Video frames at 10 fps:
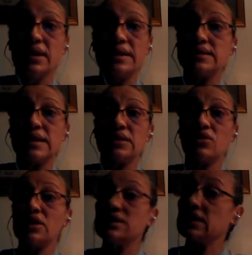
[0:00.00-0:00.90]
He's saying
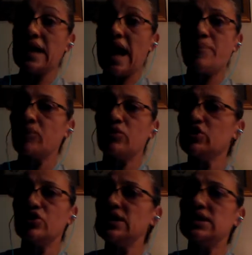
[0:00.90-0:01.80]
he's going to happen when
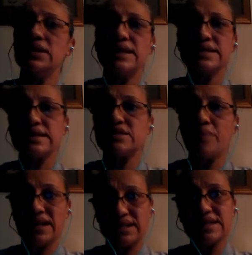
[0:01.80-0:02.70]
you least
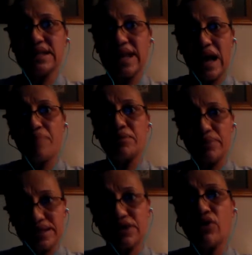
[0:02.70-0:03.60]
expect it. It's going to happen,
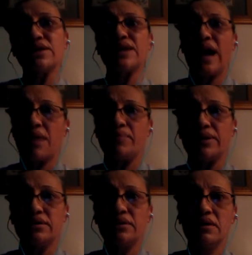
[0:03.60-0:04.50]
but it's going to
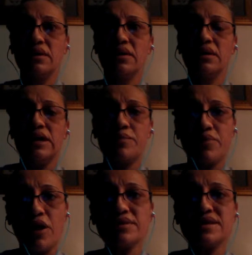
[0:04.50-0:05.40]
happen. He
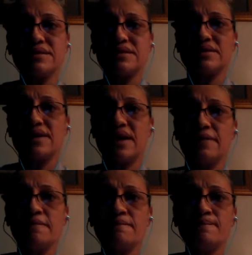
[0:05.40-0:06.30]
promises us that.